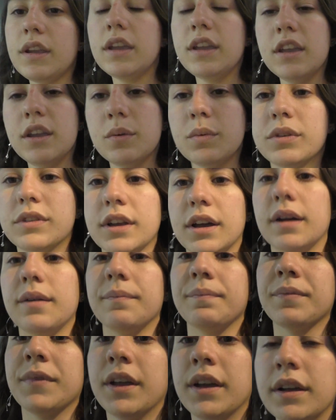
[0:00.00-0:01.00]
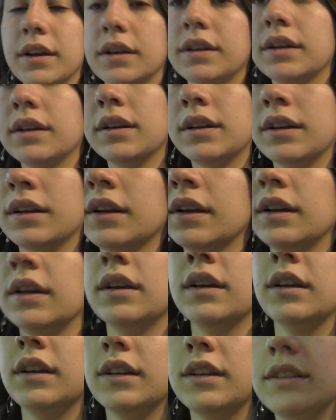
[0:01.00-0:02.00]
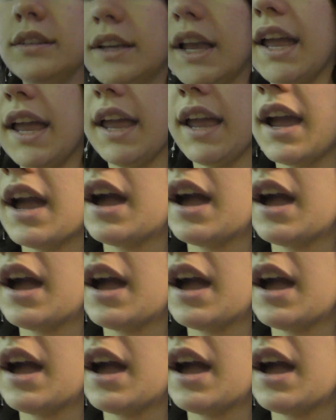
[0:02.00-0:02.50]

he was um, saying